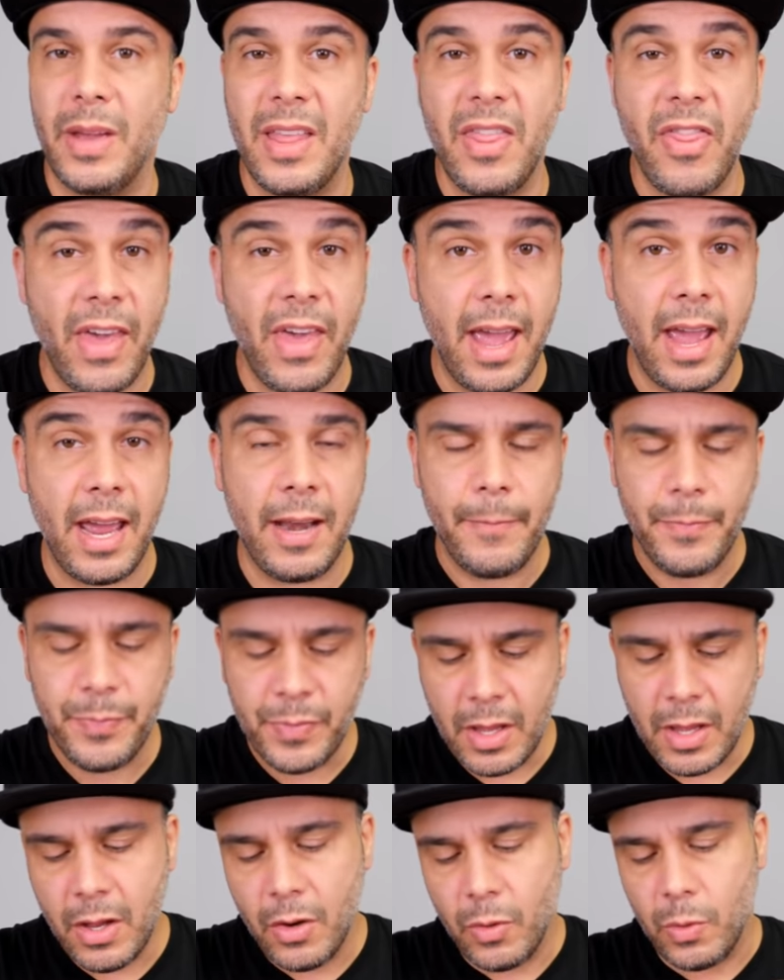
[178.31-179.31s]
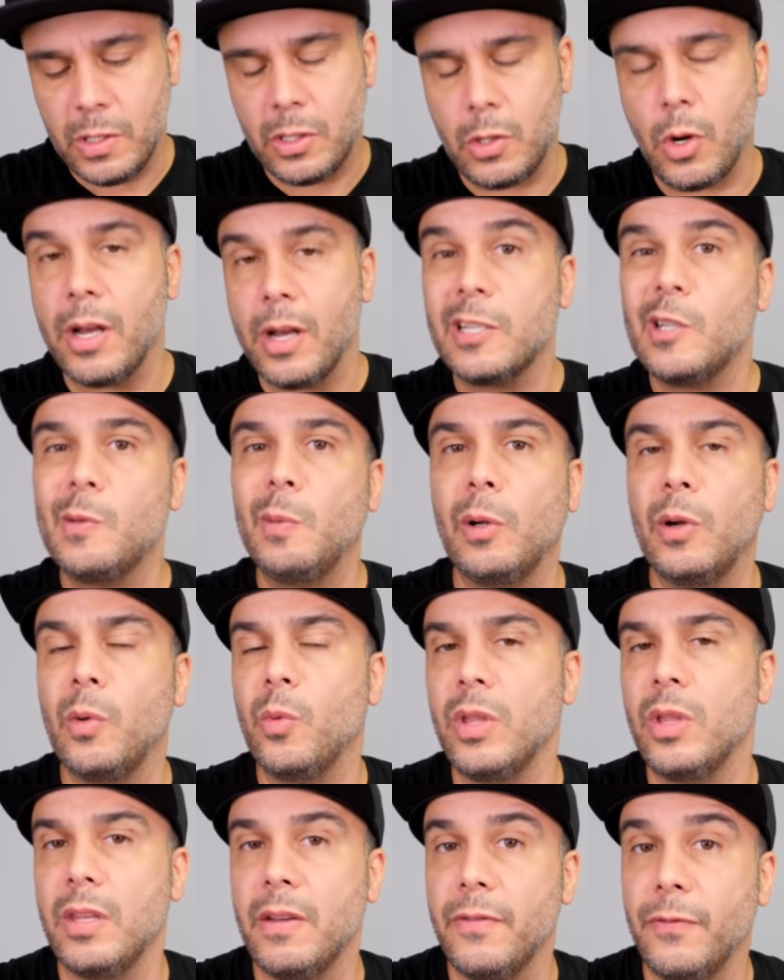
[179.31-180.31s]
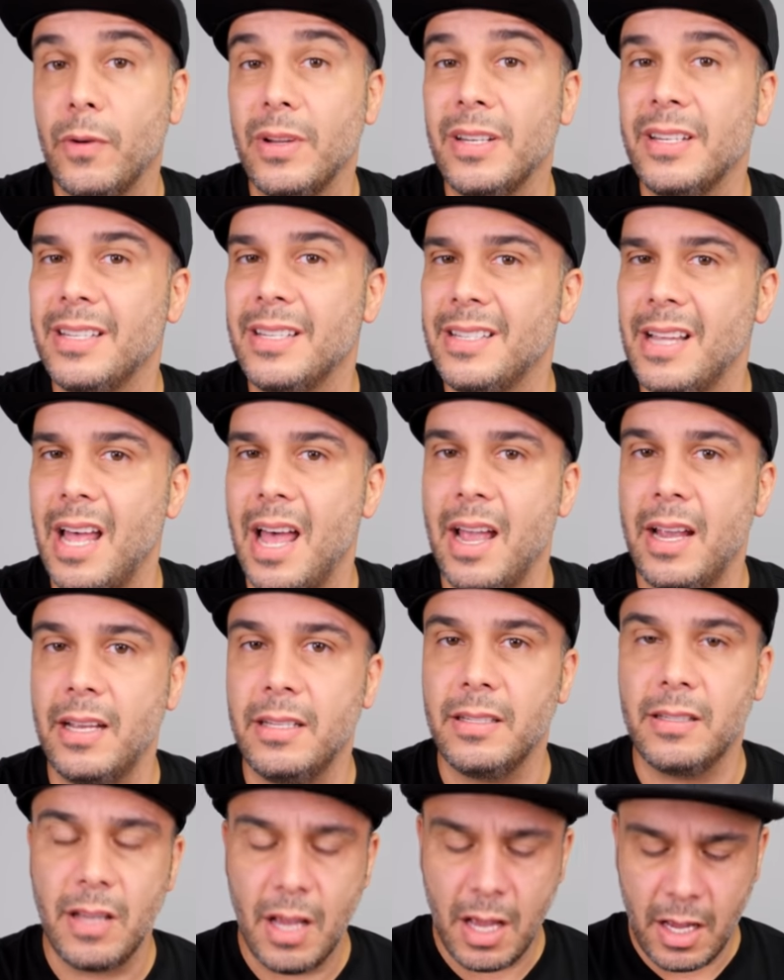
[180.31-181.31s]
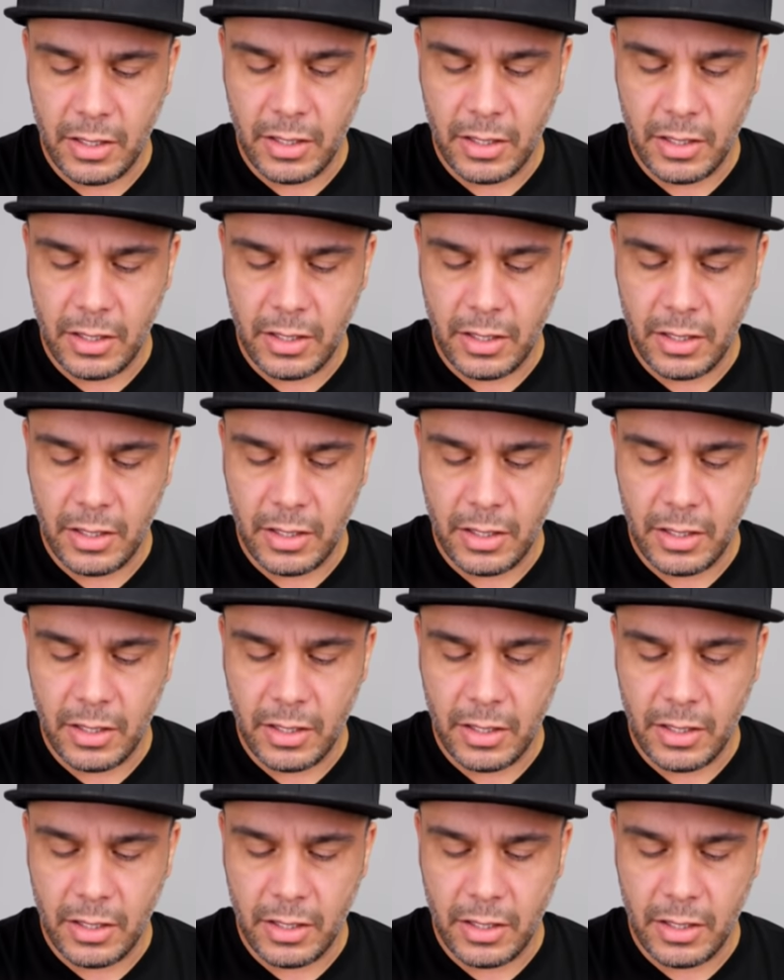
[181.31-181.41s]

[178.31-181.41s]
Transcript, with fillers: And then we start exploring with different designs